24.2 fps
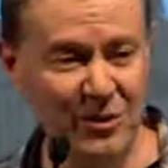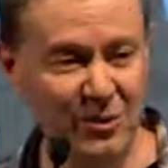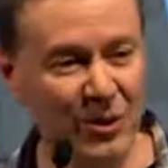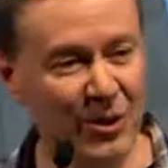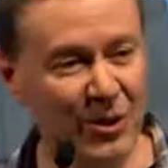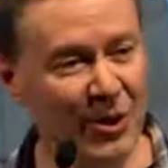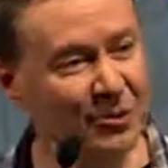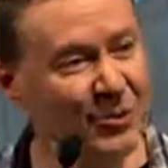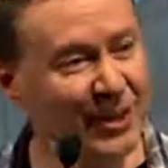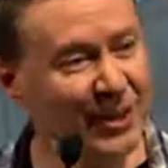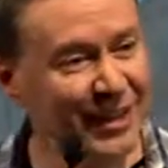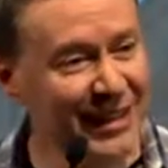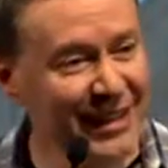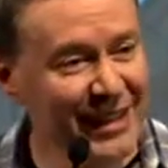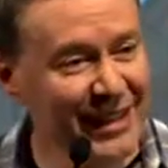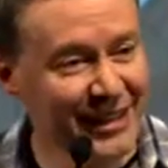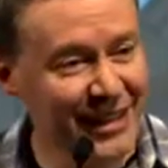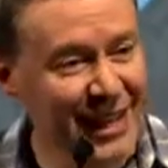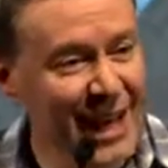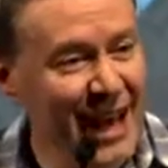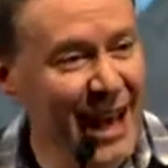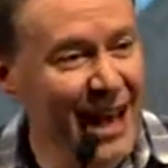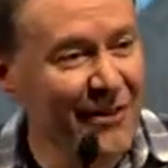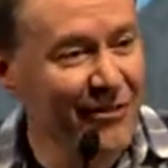word. We need
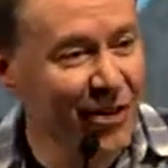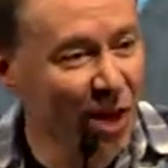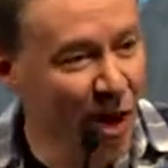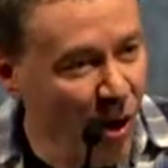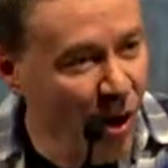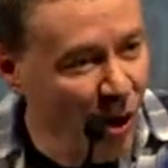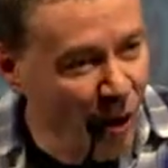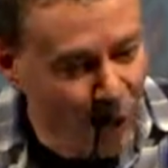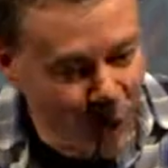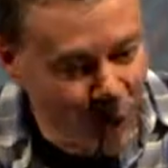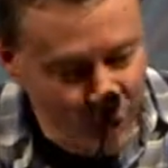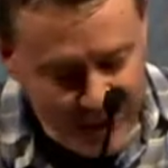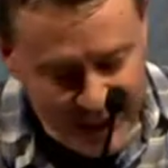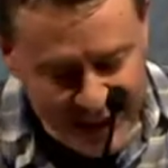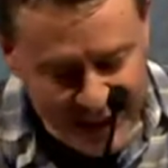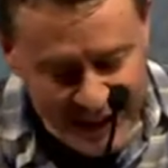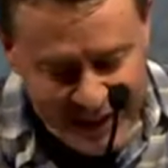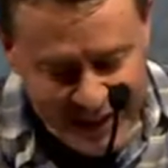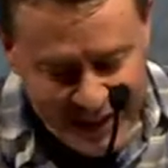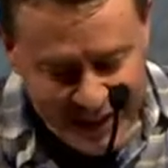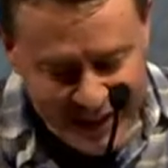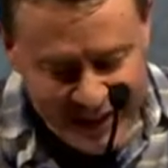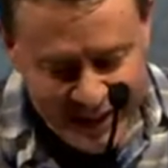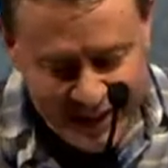to have a holy
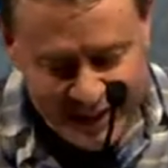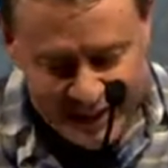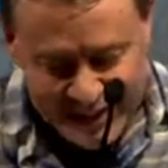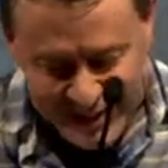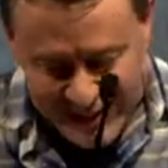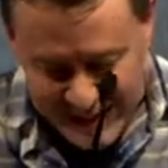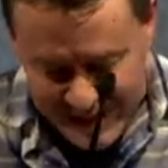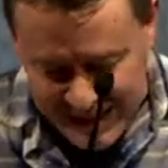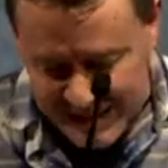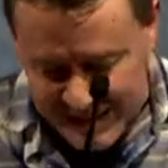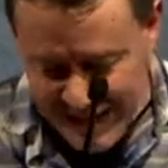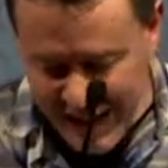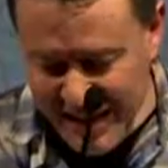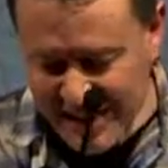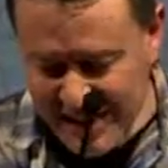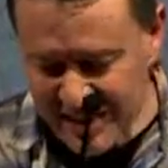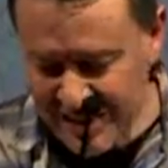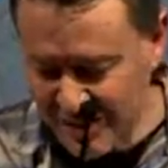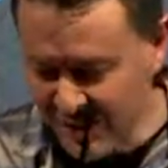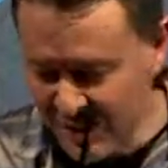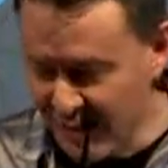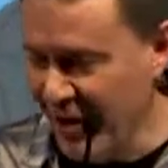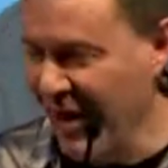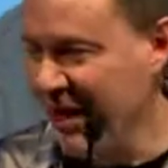
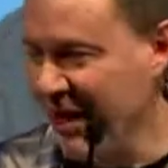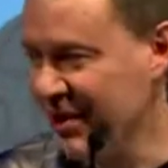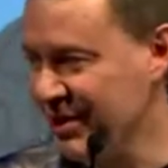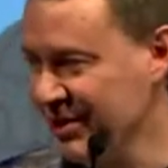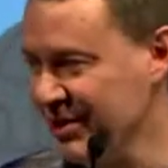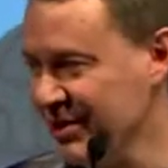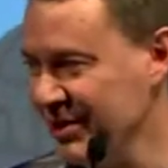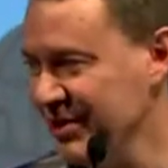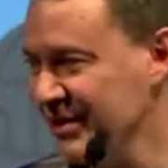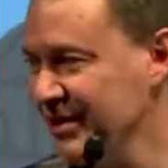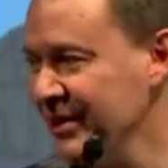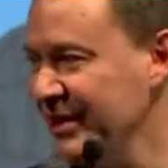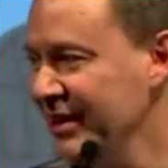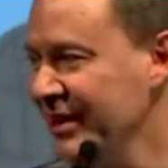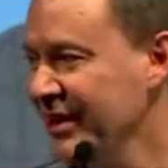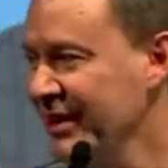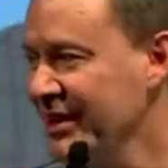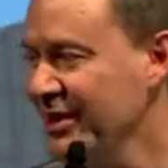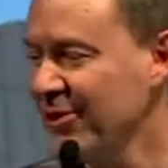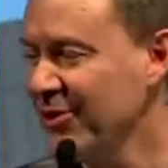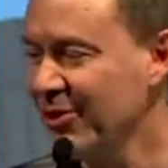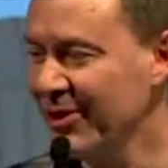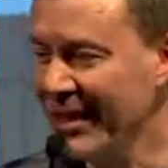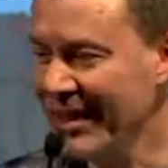dissatisfaction
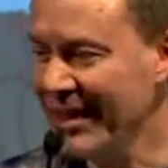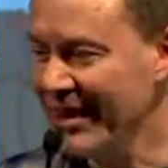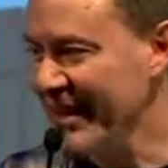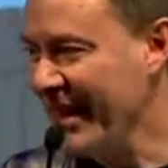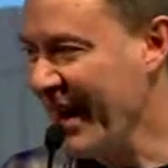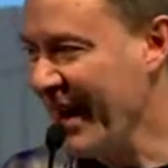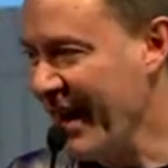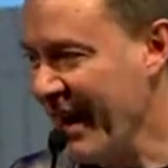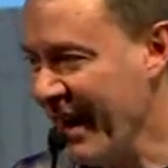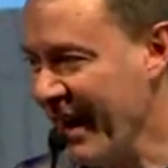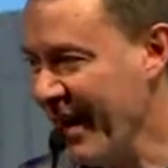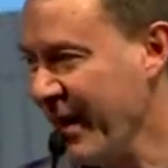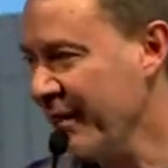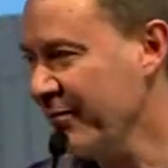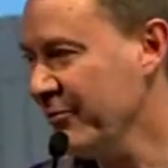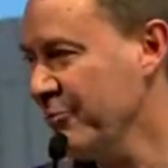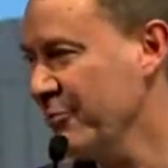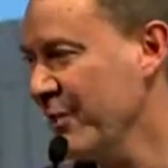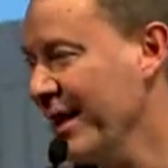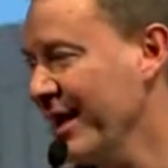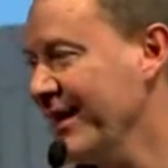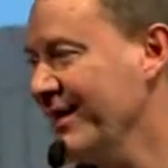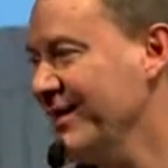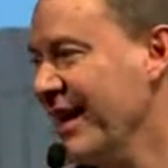with any half
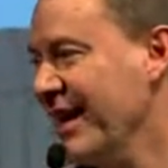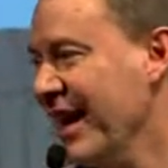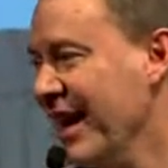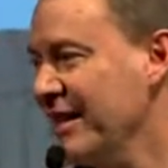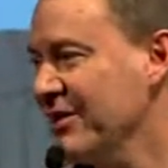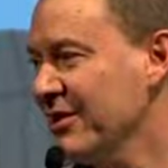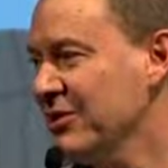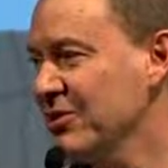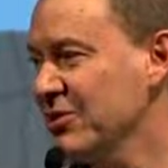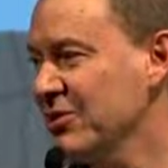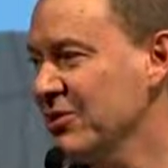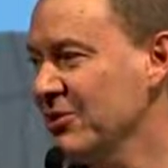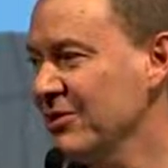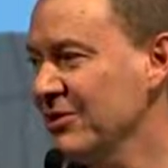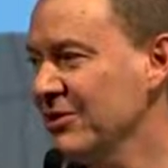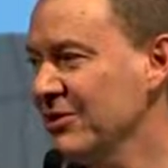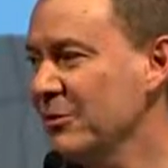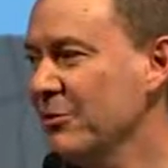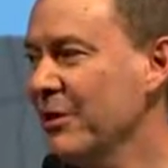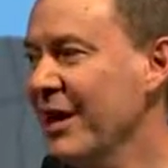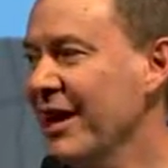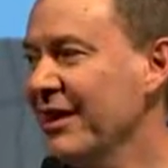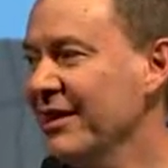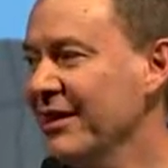baked attitudes
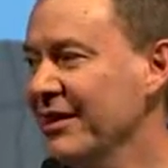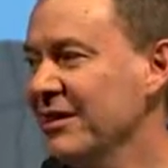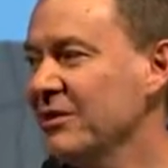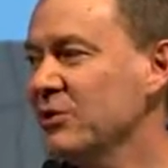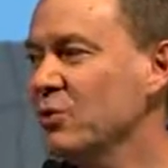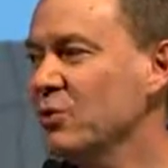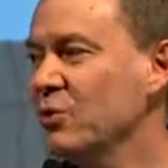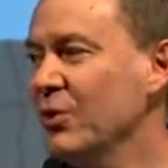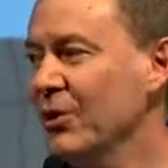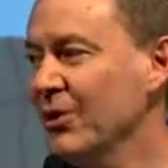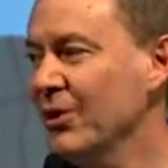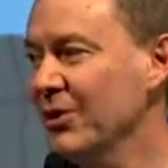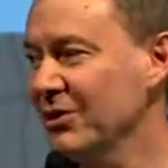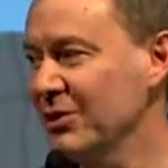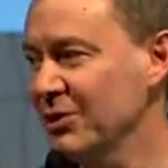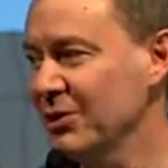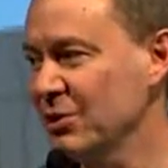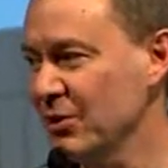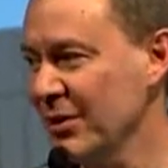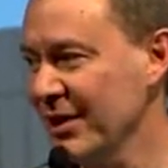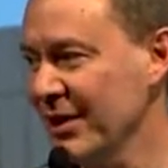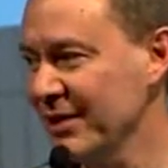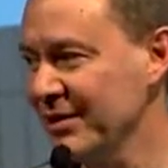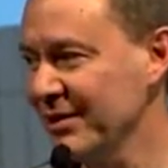about his word
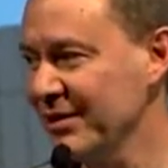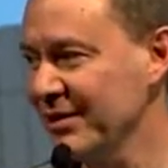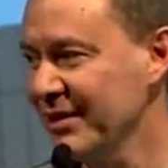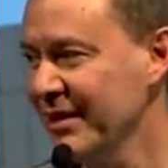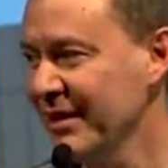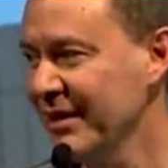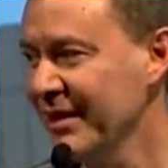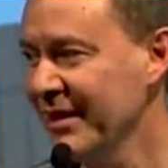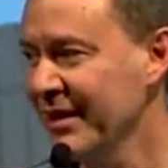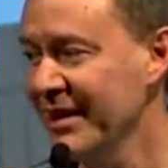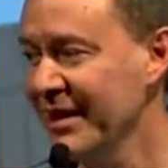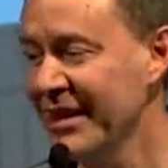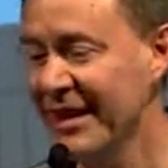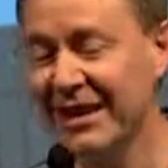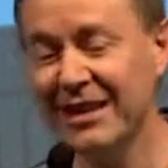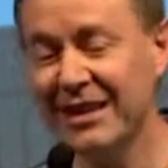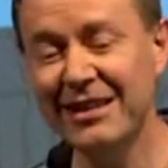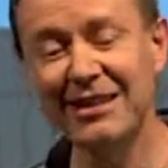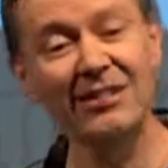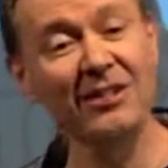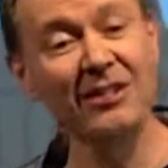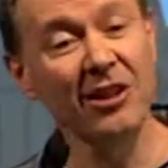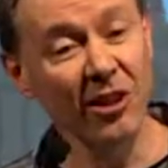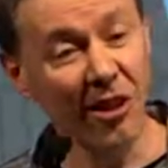to us. It
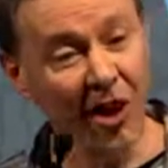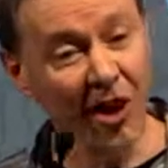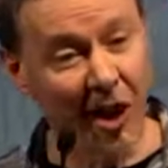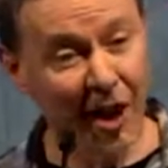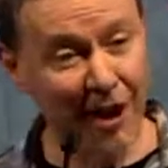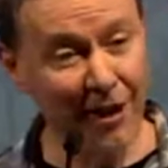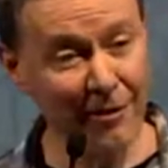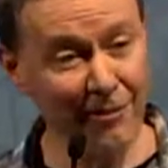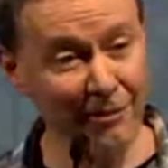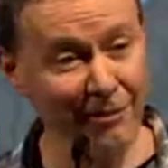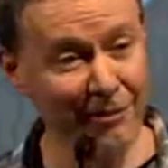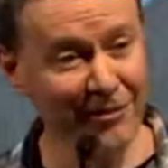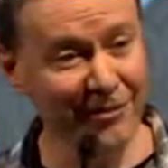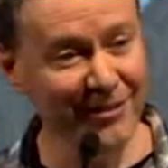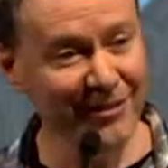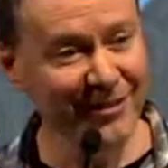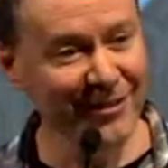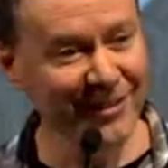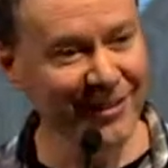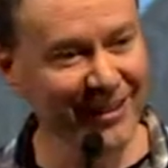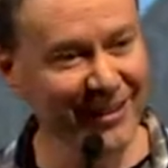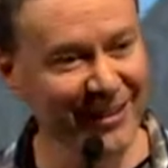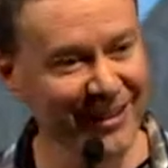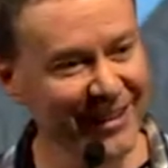is life,
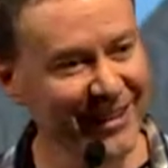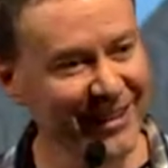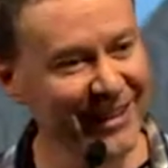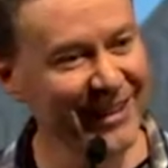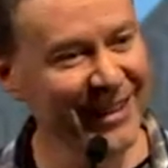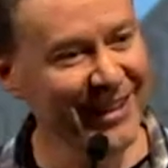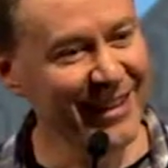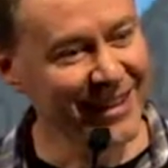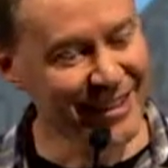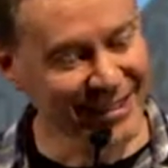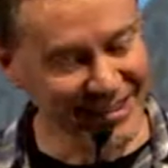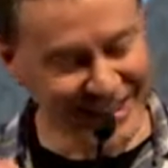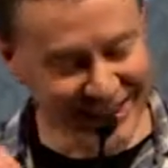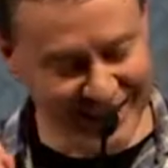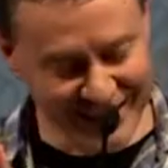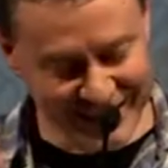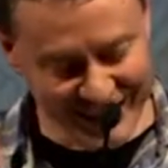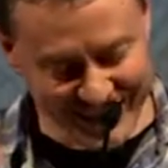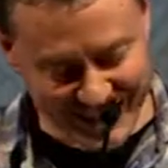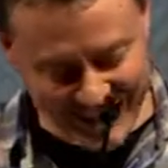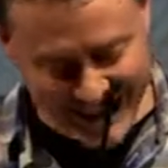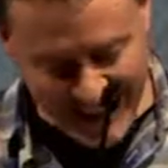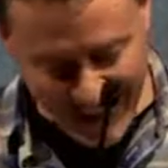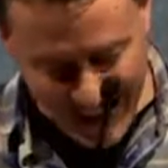it is
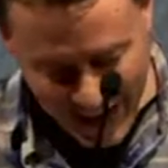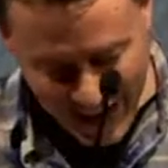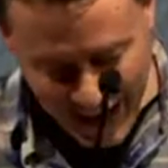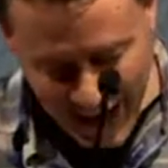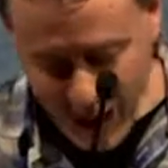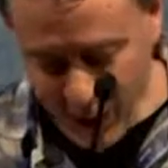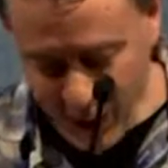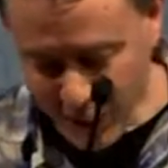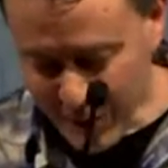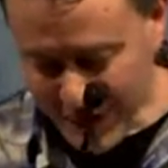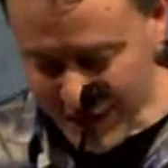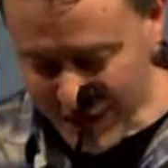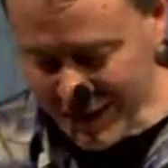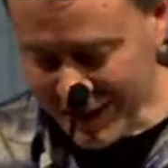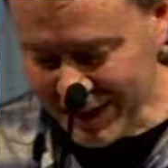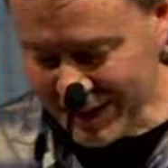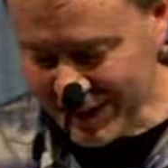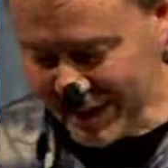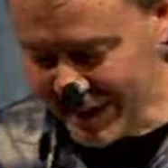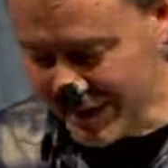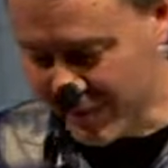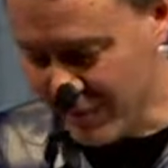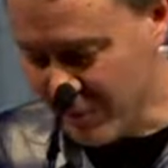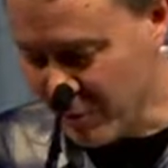how we are to
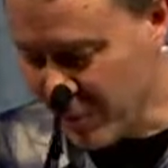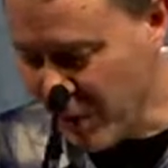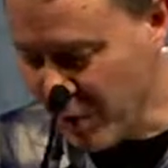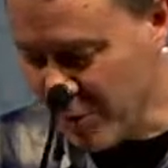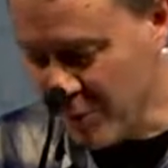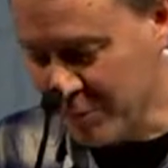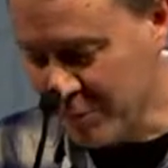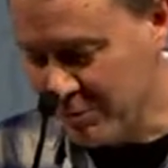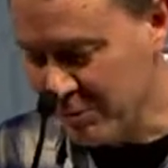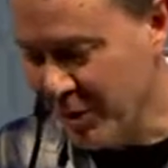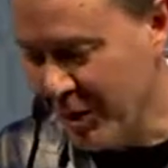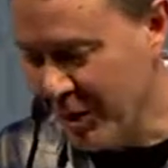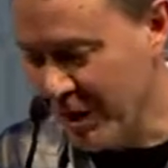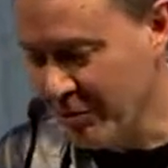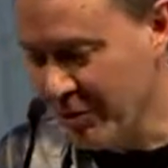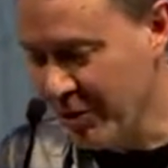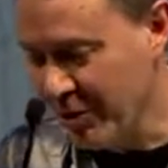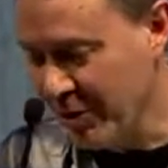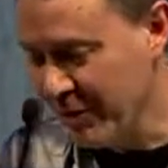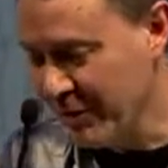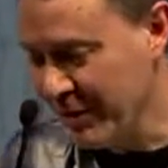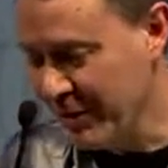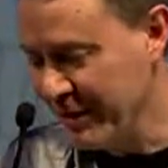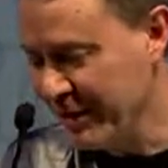live moment by
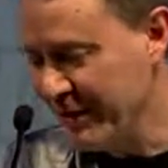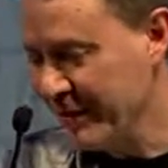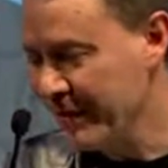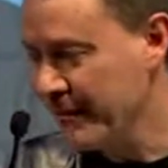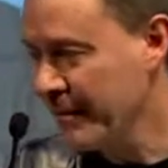moment.